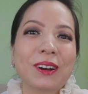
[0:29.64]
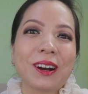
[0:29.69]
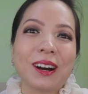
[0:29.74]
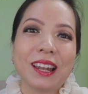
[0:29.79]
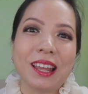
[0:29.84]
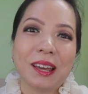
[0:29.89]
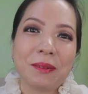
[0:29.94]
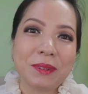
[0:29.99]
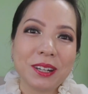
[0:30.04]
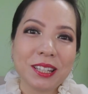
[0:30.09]

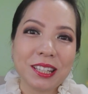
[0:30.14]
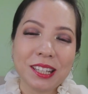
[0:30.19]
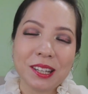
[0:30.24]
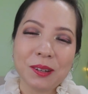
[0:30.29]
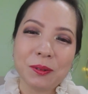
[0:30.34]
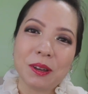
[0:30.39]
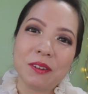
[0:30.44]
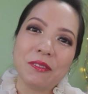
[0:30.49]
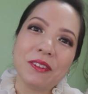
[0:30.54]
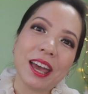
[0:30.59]

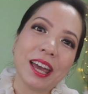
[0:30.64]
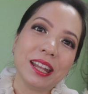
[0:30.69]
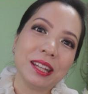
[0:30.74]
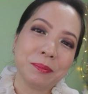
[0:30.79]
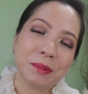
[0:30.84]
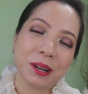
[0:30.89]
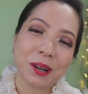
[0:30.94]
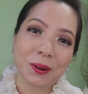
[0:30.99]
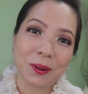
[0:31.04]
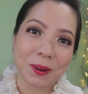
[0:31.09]
Collaborating with
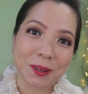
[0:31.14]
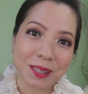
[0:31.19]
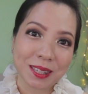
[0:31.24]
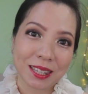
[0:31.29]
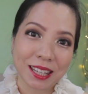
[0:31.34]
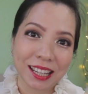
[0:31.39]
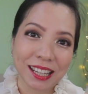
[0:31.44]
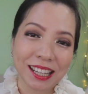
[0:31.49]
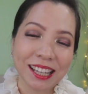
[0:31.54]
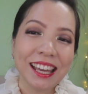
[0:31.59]
Animal
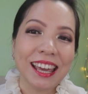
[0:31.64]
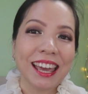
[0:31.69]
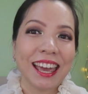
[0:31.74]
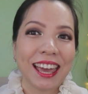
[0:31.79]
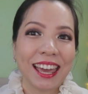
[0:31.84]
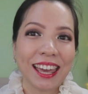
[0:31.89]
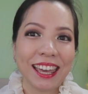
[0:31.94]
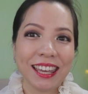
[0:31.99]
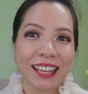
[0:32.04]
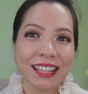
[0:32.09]
Crossing,
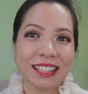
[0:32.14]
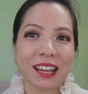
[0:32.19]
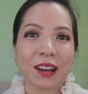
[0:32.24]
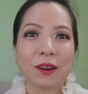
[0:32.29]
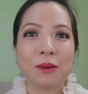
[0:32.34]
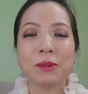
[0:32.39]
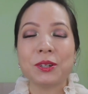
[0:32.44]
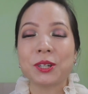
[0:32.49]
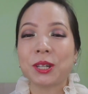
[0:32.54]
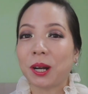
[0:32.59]
and
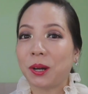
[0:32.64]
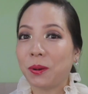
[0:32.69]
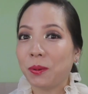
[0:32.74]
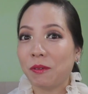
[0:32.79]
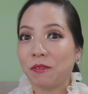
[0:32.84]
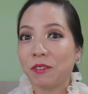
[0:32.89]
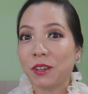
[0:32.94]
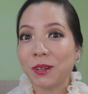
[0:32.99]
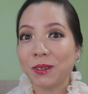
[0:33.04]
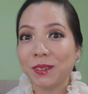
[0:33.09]
I'll be sharing
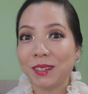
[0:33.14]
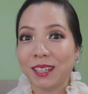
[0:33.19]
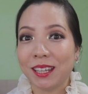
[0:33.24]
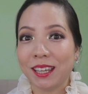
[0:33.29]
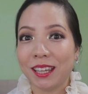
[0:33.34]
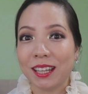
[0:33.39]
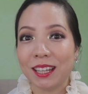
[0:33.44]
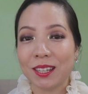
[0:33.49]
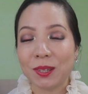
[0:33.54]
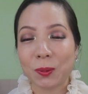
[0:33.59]
with you
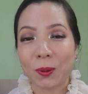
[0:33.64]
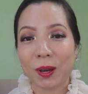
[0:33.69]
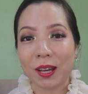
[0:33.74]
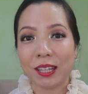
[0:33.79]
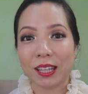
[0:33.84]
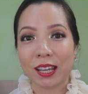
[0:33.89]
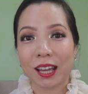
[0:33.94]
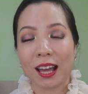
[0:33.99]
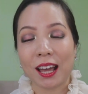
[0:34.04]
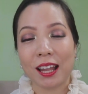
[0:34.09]
dears what
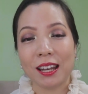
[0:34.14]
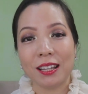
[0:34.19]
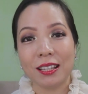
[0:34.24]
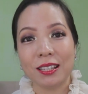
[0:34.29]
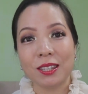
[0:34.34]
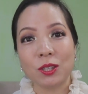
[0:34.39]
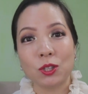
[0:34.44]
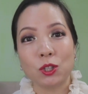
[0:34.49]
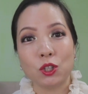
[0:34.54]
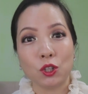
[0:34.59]
are the
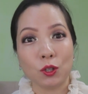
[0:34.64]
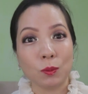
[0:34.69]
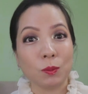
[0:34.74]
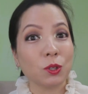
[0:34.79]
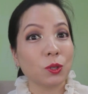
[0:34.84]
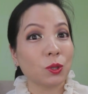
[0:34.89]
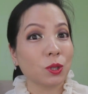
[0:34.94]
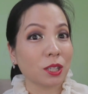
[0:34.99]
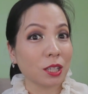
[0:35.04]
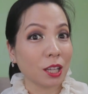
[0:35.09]
colours Dupe
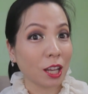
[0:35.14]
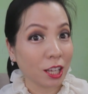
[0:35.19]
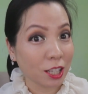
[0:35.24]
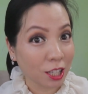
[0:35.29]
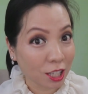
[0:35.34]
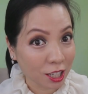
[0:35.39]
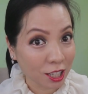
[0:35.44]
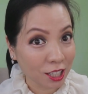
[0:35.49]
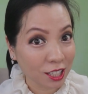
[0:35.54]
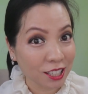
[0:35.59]

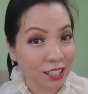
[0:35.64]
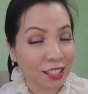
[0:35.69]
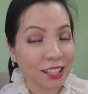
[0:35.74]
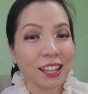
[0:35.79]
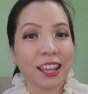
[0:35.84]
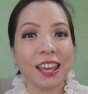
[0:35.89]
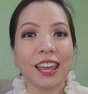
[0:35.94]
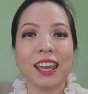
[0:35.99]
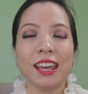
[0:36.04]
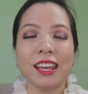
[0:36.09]
selected
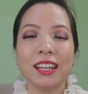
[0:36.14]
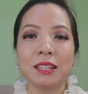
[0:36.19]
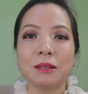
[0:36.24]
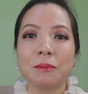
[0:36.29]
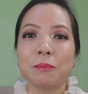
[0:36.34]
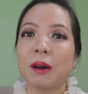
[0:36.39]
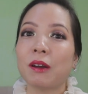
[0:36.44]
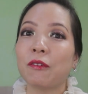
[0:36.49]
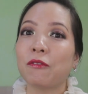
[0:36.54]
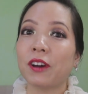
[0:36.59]
and
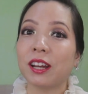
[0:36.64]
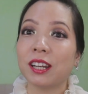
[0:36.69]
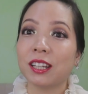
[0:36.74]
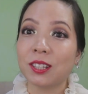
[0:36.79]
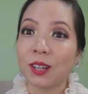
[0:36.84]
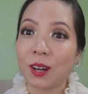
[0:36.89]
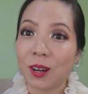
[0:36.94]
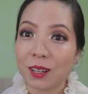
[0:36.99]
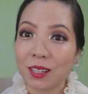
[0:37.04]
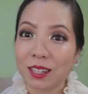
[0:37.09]
my final
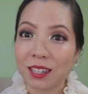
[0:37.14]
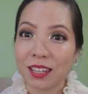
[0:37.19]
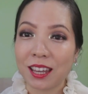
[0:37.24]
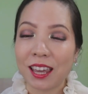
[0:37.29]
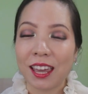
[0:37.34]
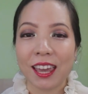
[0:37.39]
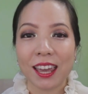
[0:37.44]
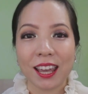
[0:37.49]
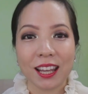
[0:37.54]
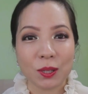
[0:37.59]
thoughts
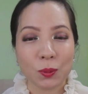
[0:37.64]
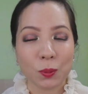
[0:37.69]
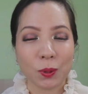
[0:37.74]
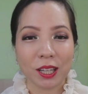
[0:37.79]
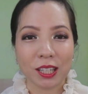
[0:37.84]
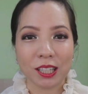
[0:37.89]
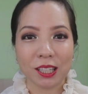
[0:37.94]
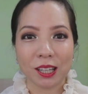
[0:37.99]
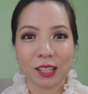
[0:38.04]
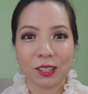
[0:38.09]
and
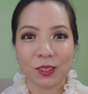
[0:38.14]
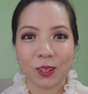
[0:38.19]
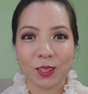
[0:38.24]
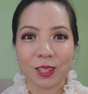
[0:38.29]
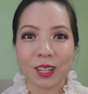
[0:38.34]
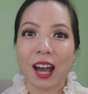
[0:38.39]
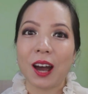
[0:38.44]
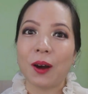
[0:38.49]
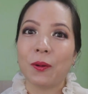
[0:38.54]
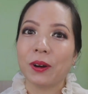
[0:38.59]
whether or
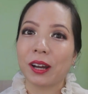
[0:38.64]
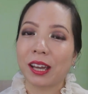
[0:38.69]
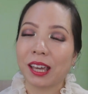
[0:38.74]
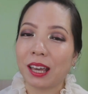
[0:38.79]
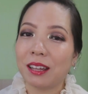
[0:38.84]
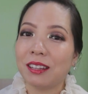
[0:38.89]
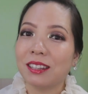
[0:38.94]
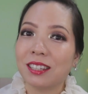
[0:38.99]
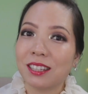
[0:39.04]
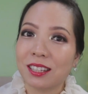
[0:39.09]
not I will
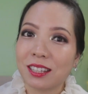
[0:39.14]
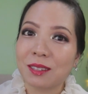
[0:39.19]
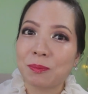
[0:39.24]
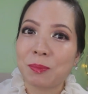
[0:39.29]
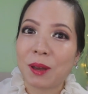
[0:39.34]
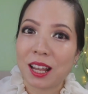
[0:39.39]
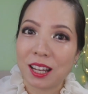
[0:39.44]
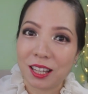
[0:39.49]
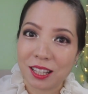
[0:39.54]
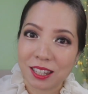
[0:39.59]
get these
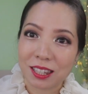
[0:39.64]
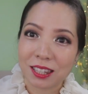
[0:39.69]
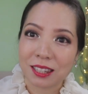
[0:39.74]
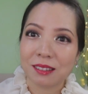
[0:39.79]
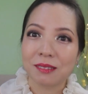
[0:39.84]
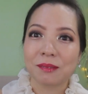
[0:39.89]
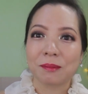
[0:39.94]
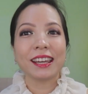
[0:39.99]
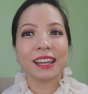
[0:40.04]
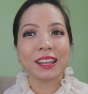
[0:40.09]

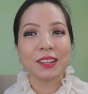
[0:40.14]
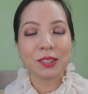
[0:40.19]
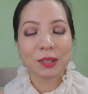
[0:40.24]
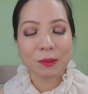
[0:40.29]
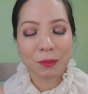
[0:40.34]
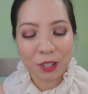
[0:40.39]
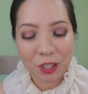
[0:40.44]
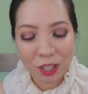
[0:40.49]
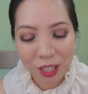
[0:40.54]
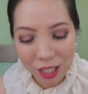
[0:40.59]
palettes. Thank you
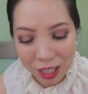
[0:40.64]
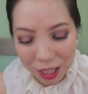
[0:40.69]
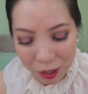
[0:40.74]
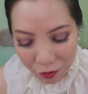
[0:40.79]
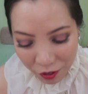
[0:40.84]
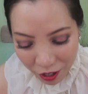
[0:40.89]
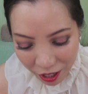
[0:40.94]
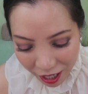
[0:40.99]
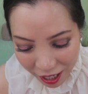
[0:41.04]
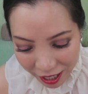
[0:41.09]
so much dears
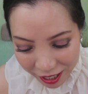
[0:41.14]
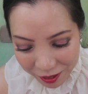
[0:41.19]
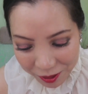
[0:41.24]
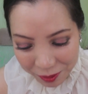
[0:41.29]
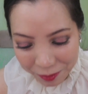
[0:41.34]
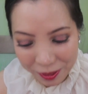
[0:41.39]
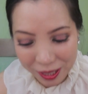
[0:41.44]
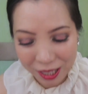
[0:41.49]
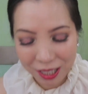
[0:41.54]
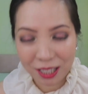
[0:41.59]
for your kind
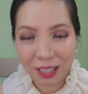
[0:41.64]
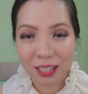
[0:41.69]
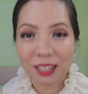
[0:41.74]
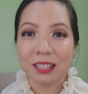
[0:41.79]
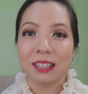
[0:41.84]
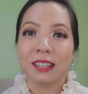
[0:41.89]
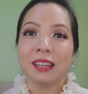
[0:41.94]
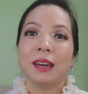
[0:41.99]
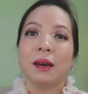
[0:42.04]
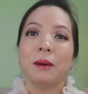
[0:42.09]
comments,